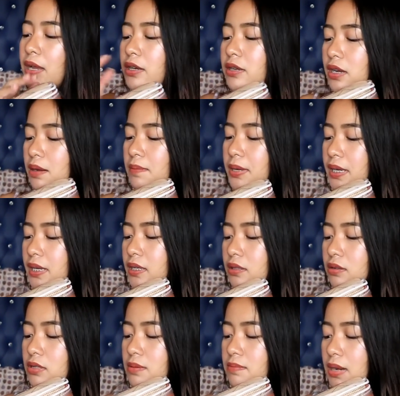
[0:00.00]
Meron na kaming
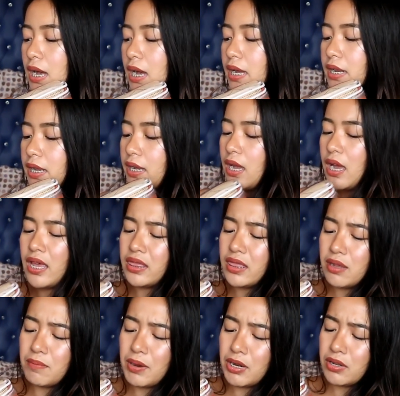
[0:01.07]
ganito sa bahay. Like, I
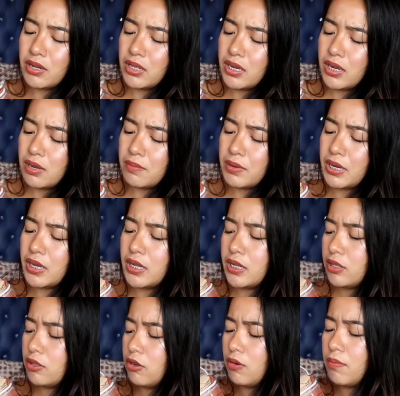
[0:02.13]
think meron na din kaming
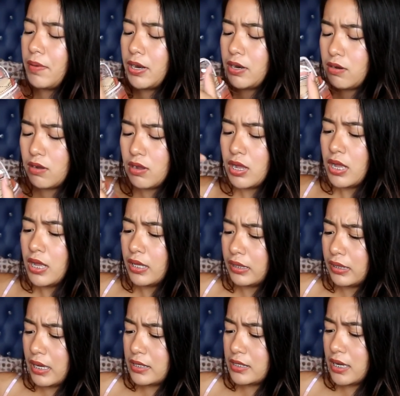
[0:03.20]
ganito. Pero
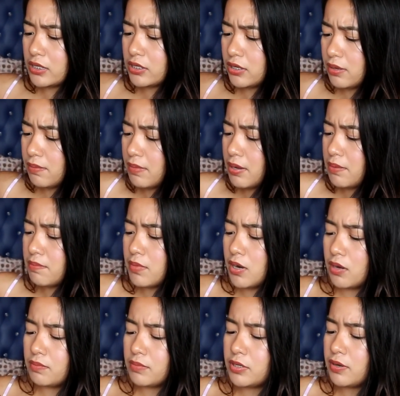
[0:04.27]
that's actually my
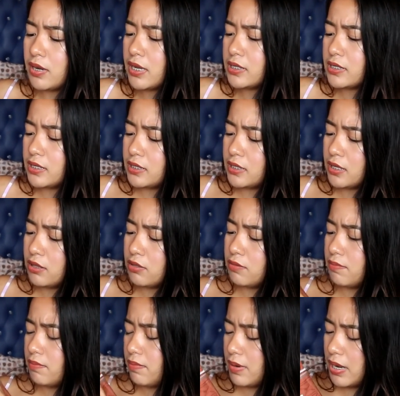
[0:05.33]
mom. So, I insisted to
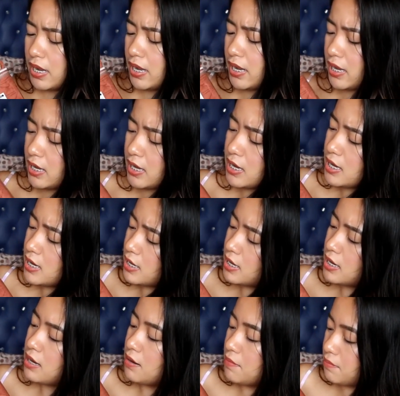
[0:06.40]
buy
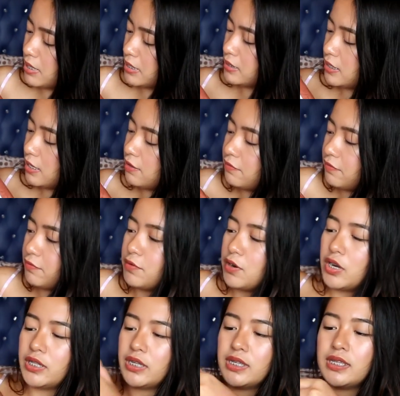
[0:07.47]
myself
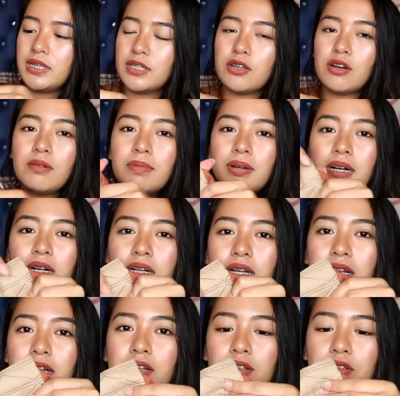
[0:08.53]
one. As in, sobrang
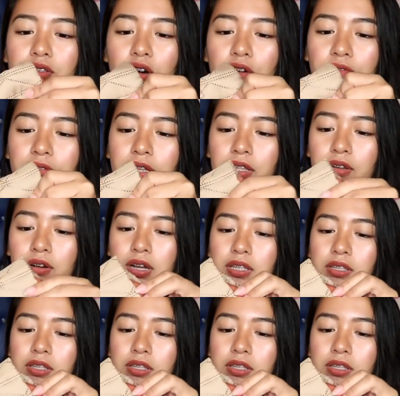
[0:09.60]
soft nito.